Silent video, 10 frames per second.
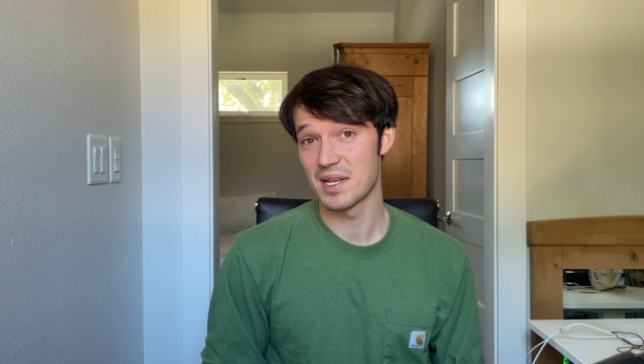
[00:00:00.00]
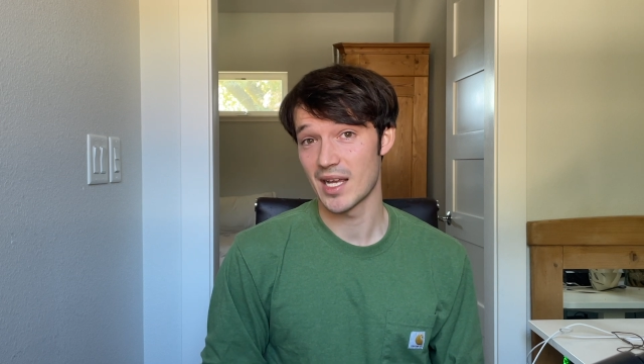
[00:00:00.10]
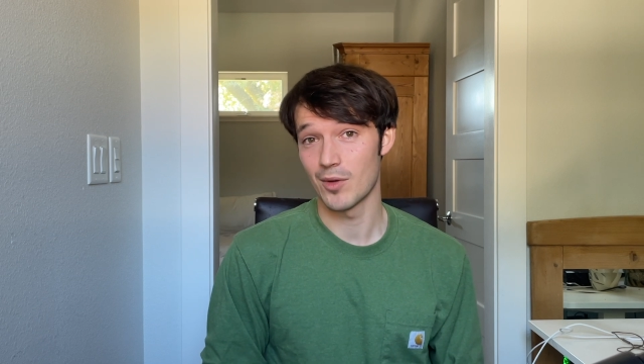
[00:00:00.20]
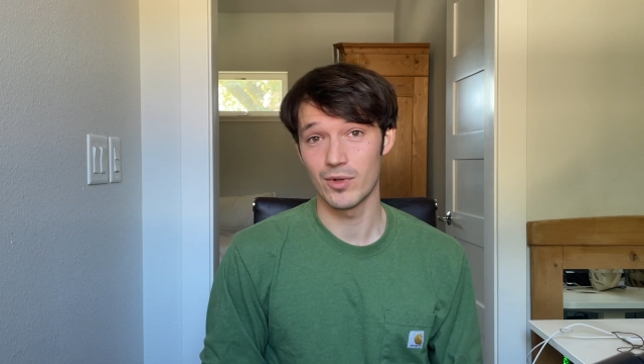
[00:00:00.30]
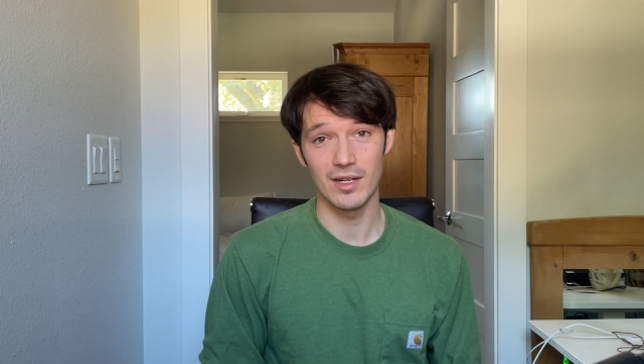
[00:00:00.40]

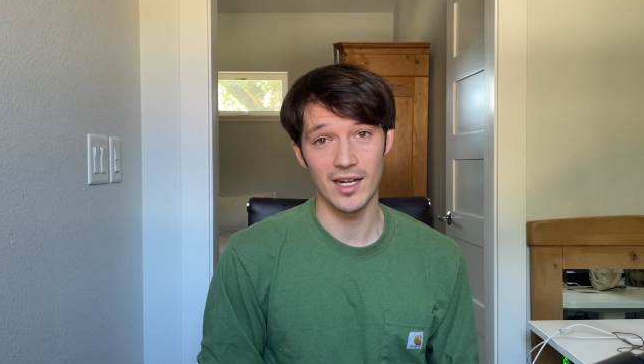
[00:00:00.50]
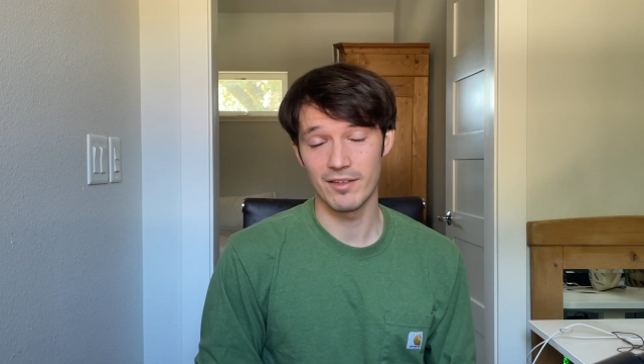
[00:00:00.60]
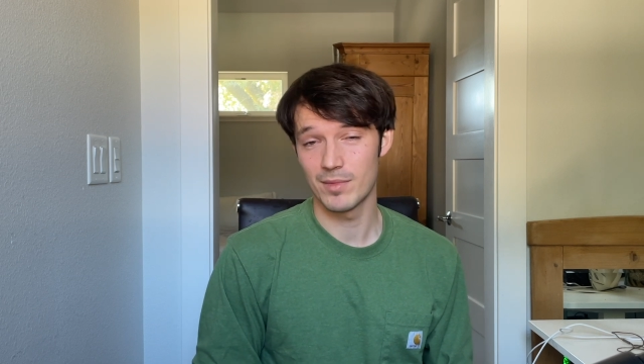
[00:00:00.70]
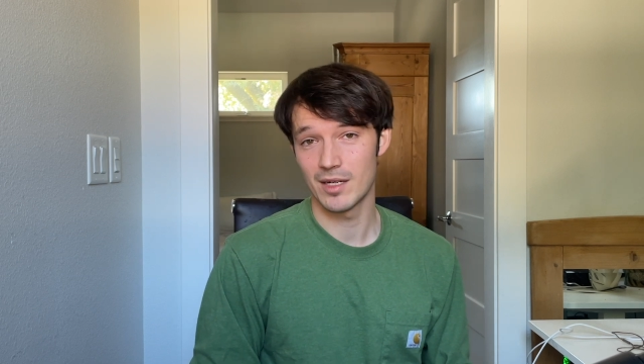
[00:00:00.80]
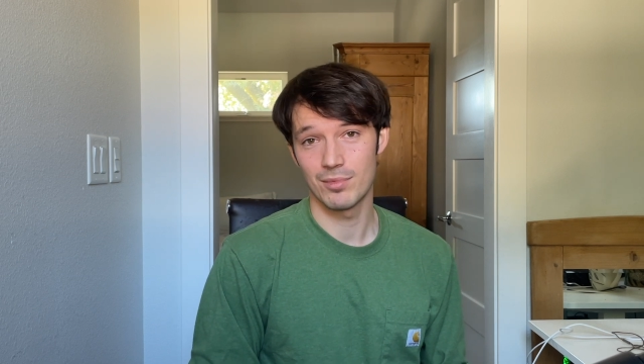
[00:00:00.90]
I would not
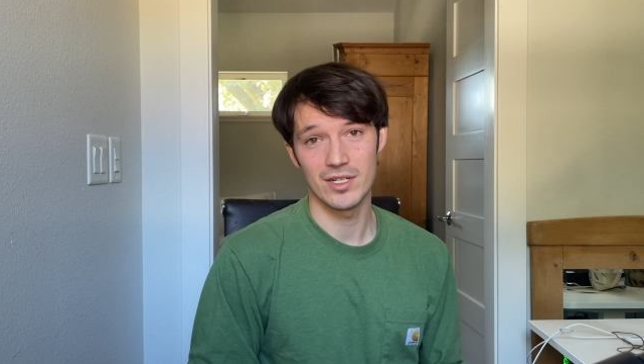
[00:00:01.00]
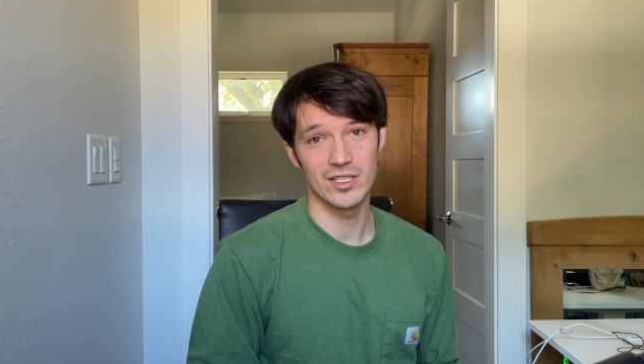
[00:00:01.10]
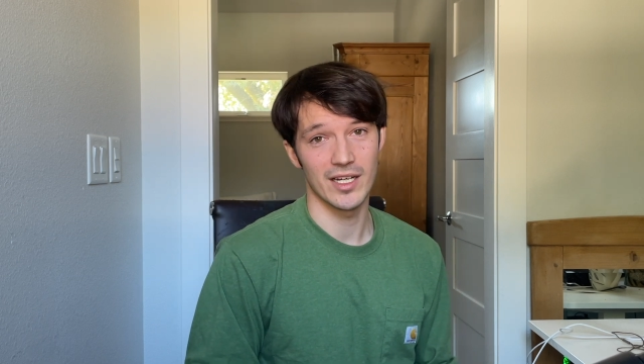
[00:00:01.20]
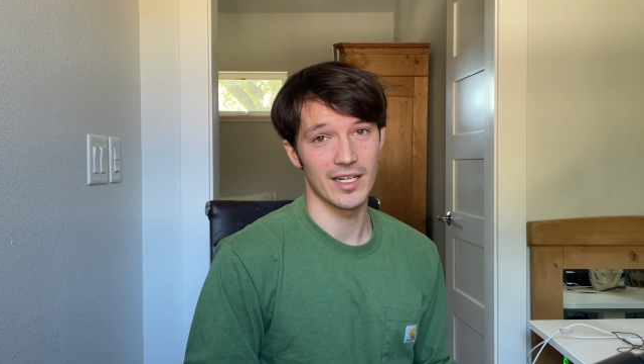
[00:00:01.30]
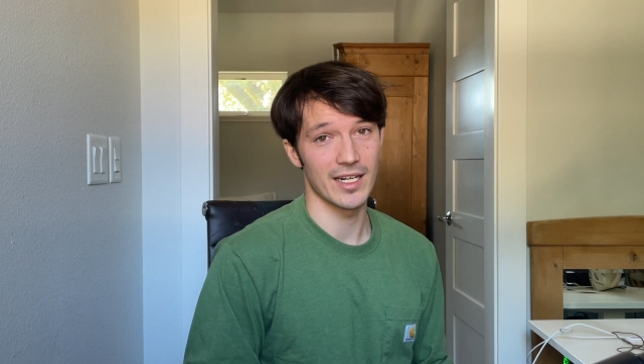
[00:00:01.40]
have been
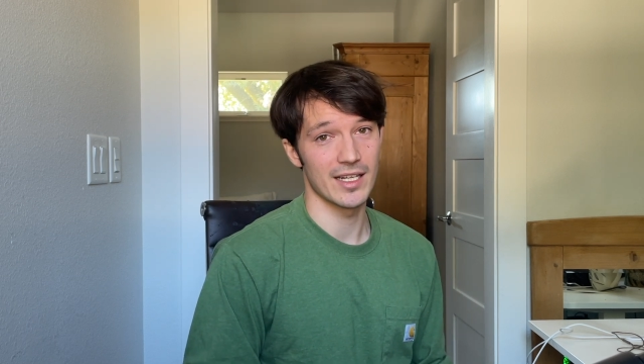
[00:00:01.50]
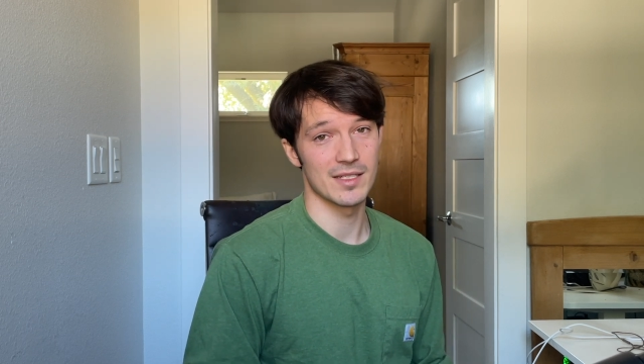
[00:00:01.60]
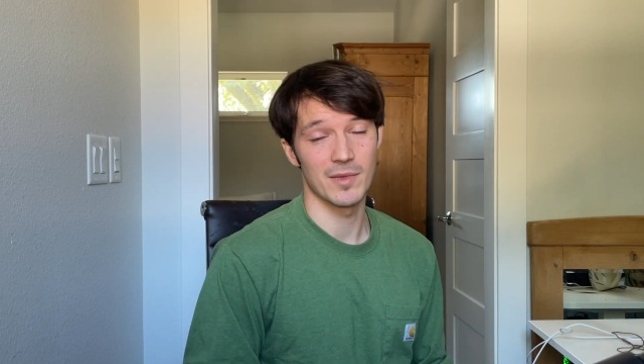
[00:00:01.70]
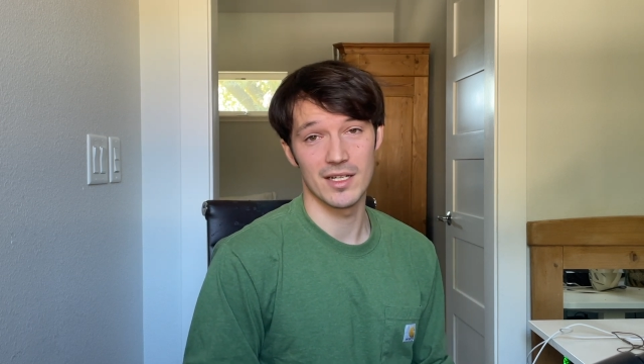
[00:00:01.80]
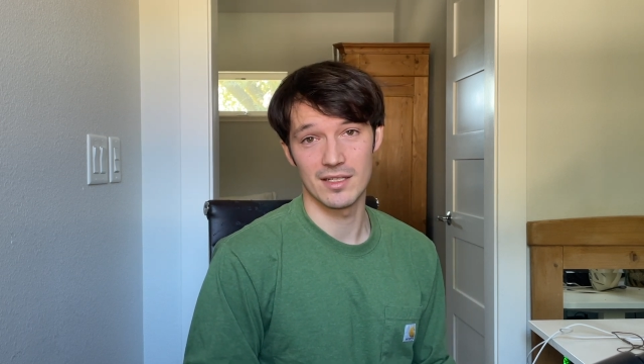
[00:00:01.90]
appreciating it as
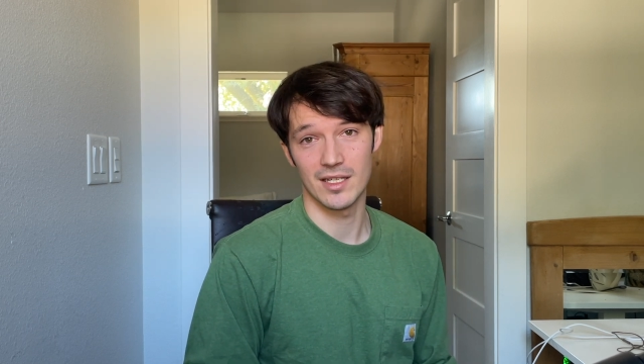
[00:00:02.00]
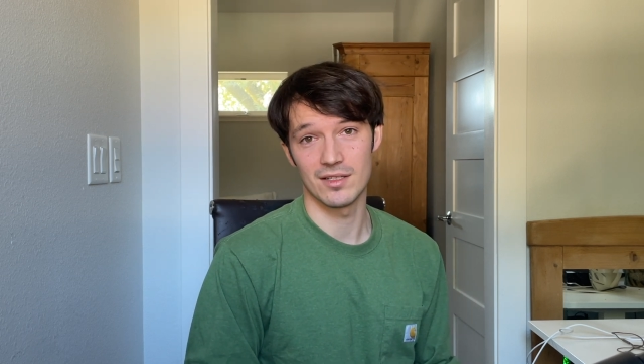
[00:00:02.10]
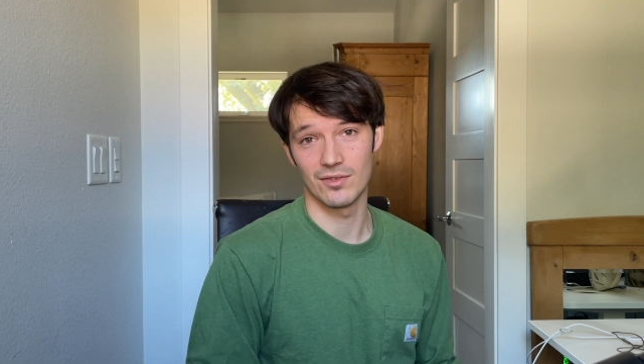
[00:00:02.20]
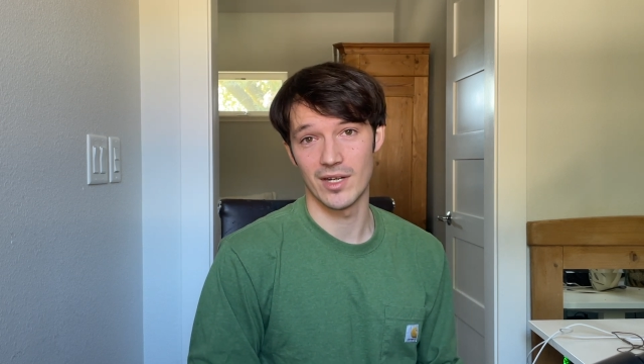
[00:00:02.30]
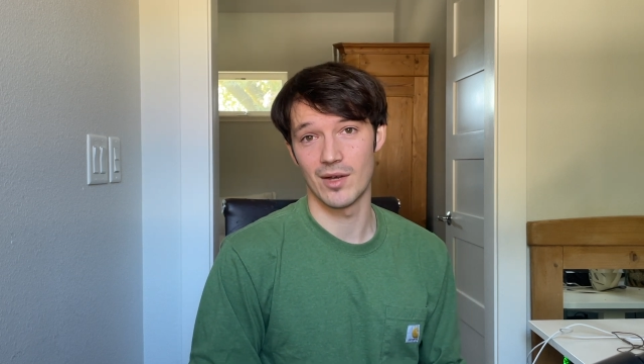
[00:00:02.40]
much as I
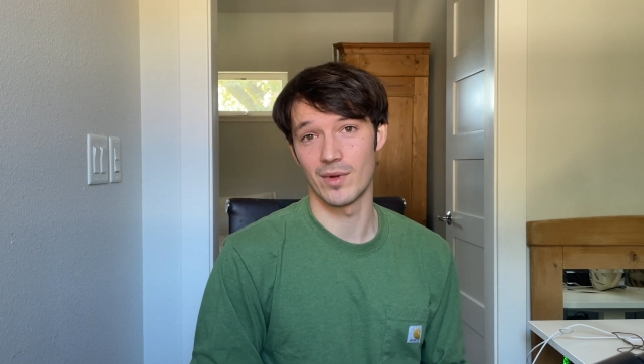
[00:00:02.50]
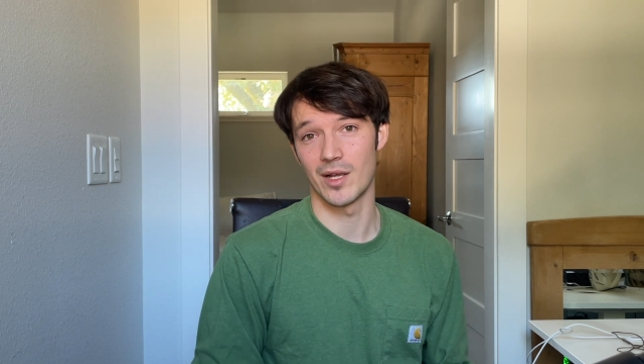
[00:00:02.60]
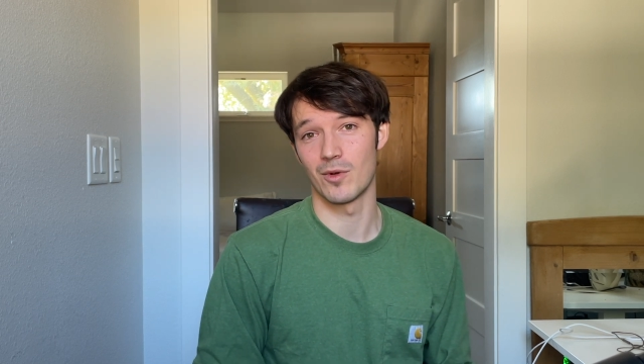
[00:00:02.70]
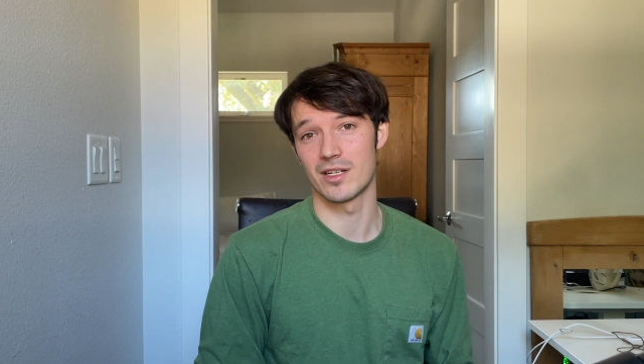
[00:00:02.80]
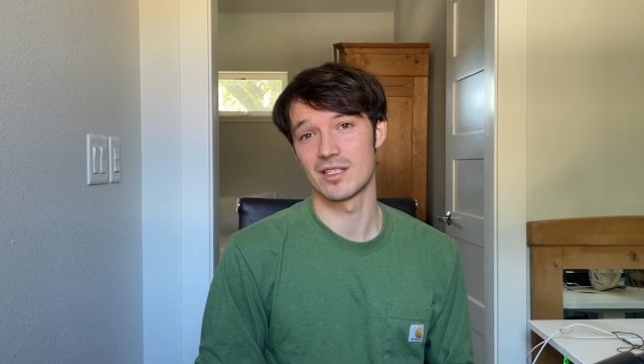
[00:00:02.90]
do now when I
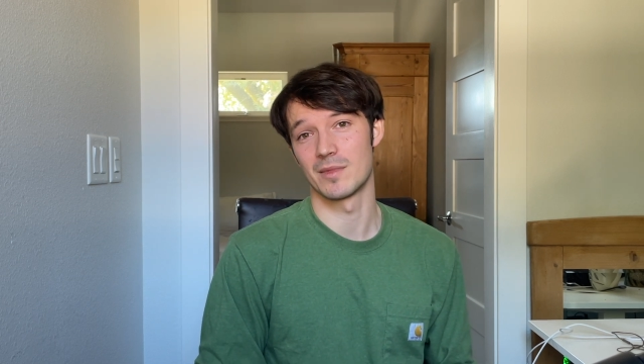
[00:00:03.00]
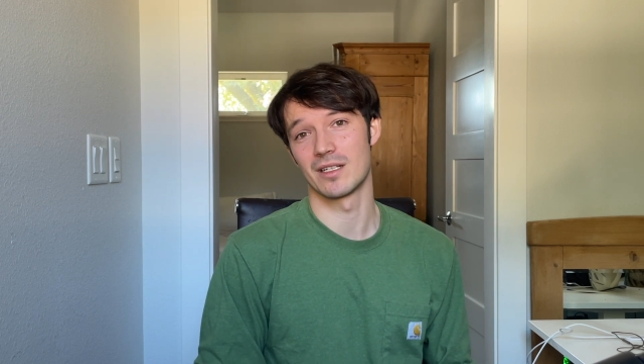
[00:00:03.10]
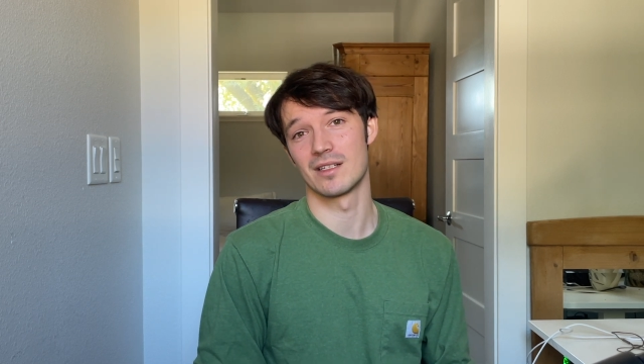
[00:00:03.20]
watch something on